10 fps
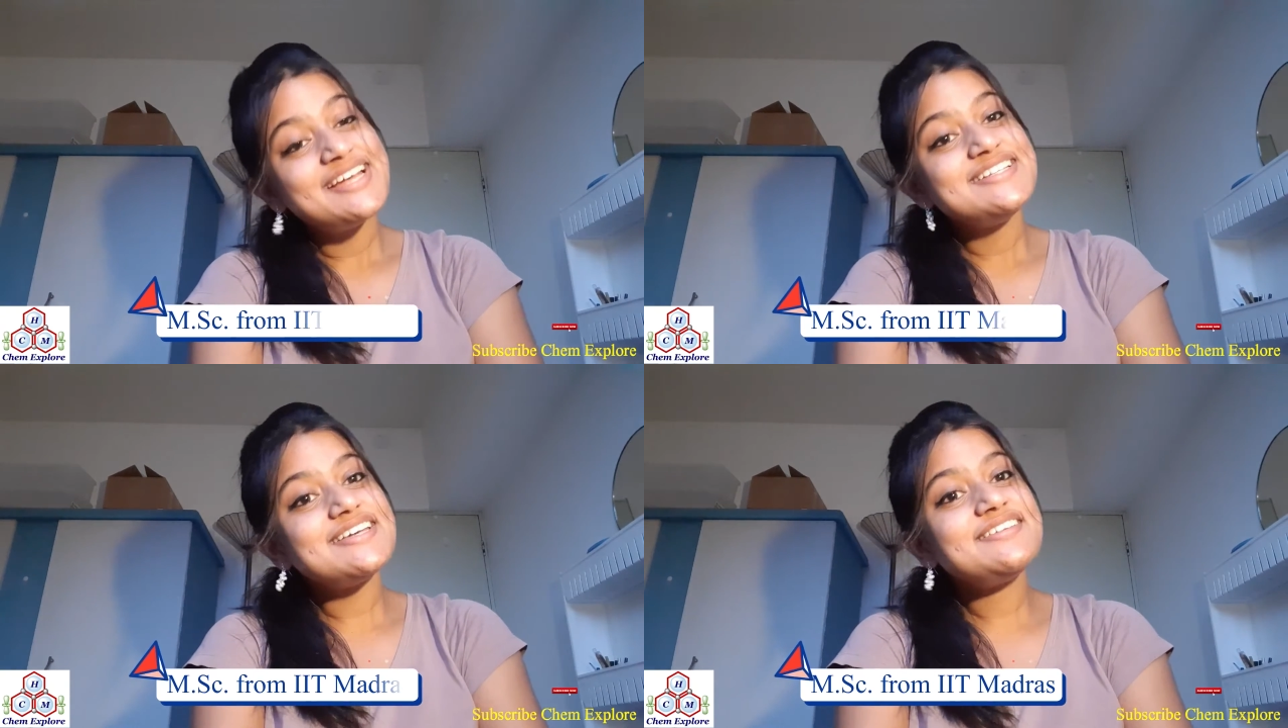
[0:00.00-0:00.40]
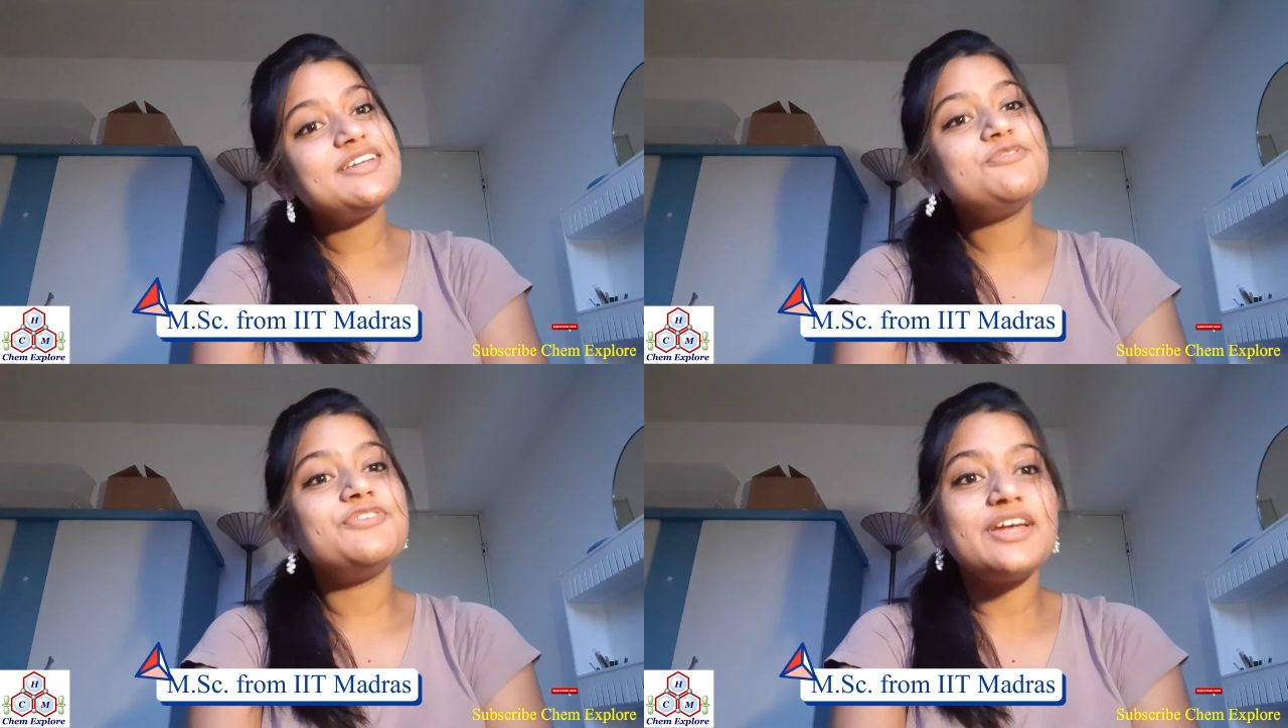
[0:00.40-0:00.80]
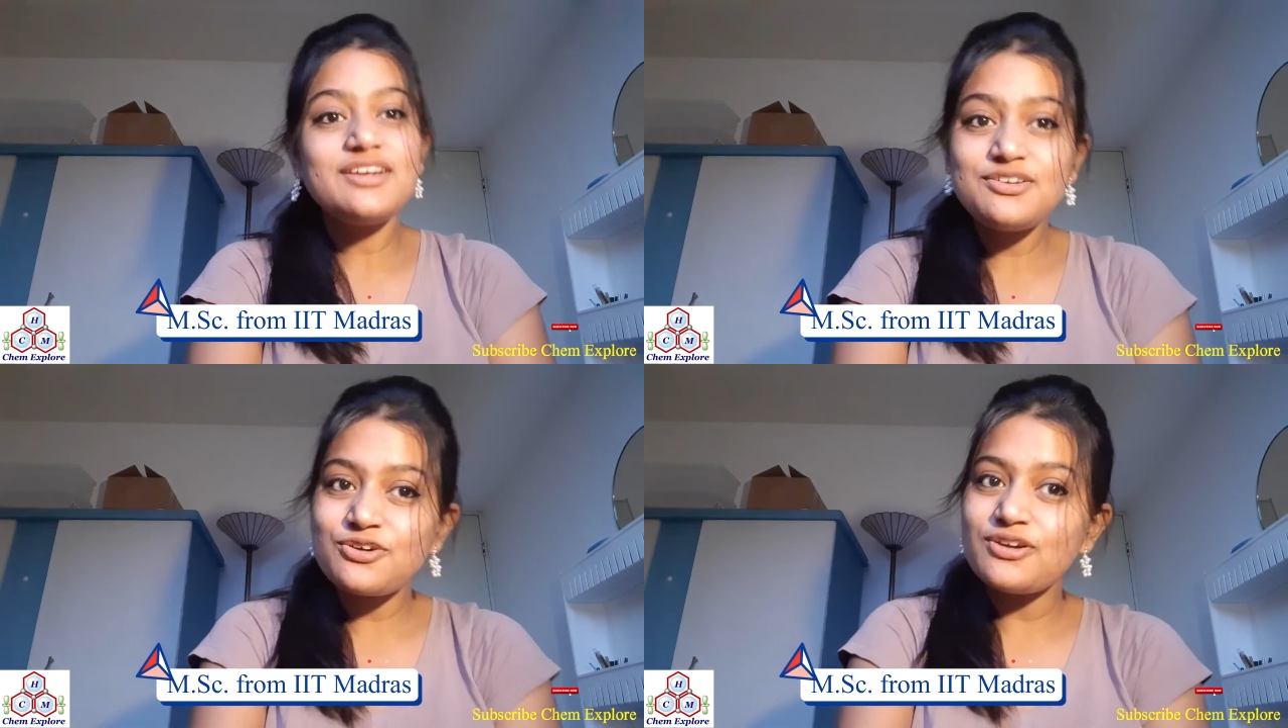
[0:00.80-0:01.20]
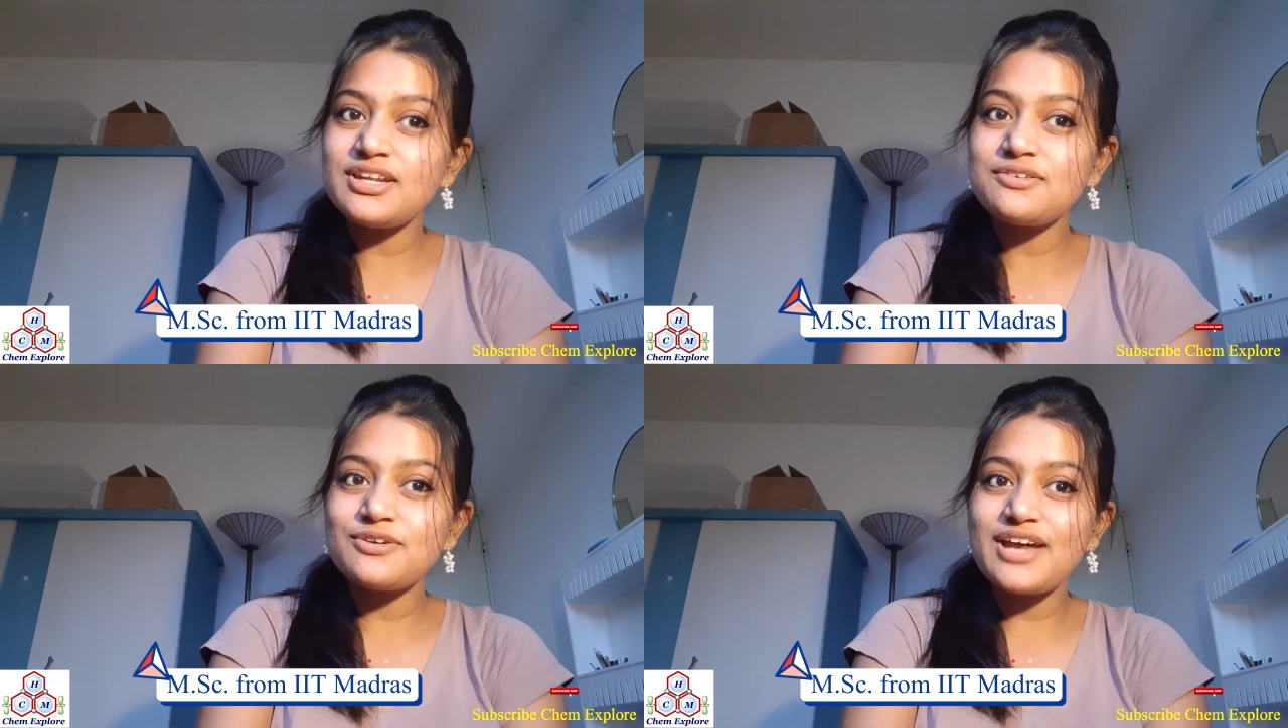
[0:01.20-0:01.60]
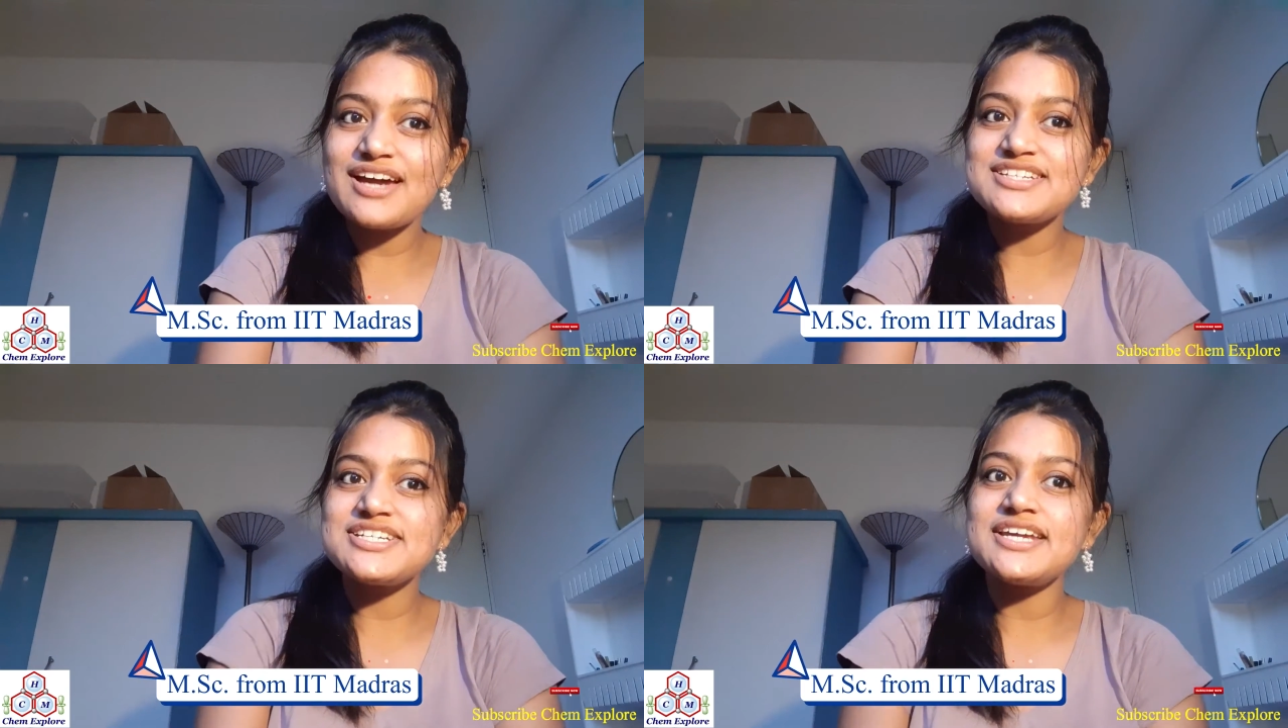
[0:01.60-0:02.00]
Just a very short
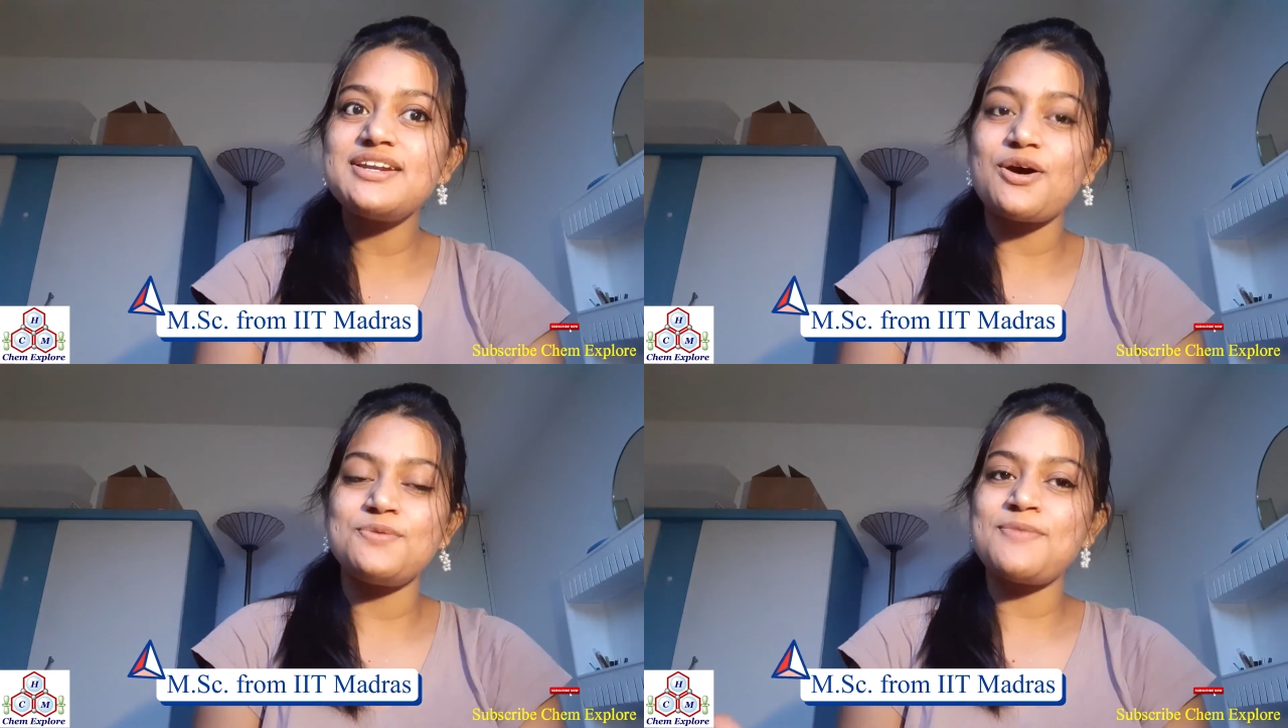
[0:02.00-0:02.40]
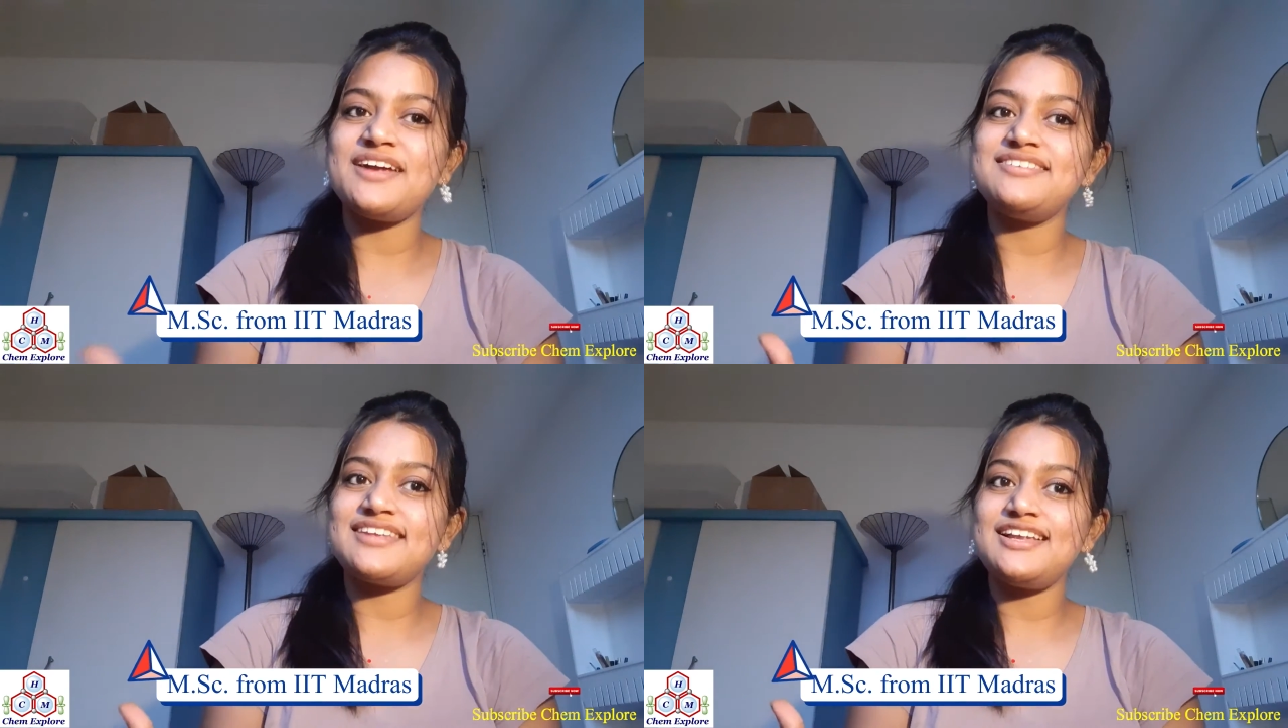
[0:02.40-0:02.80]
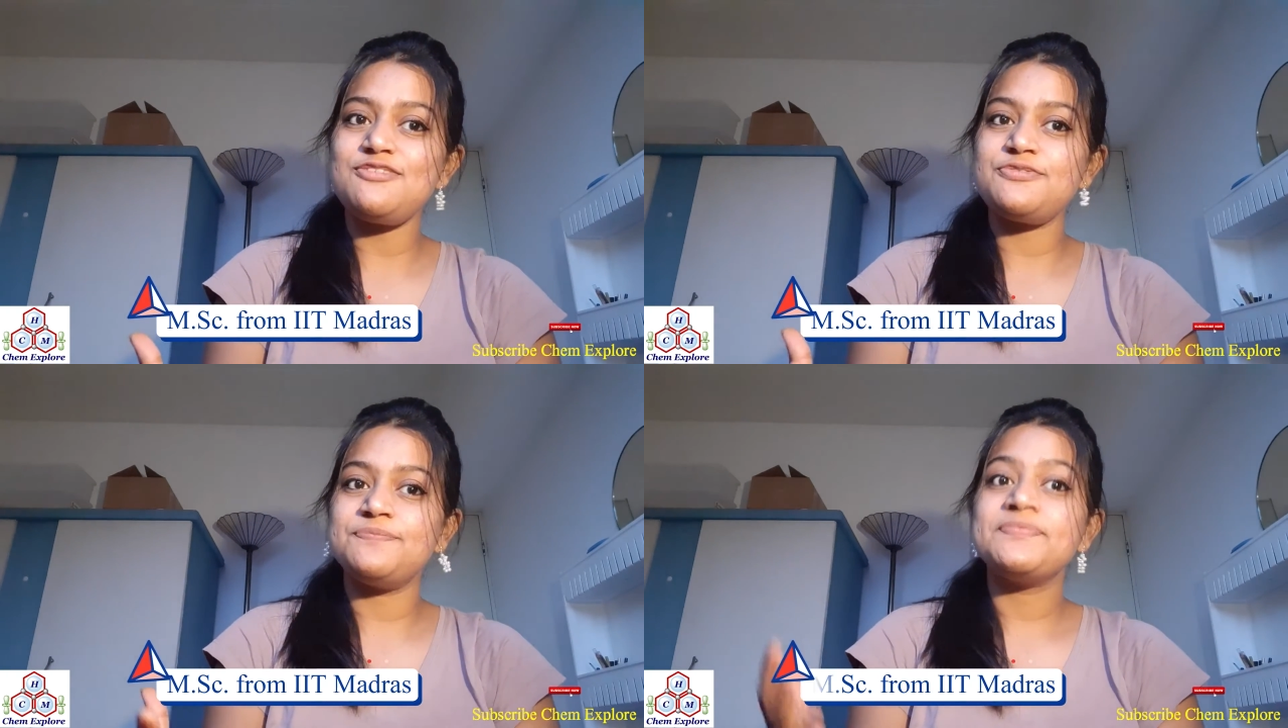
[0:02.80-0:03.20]
introduction on myself,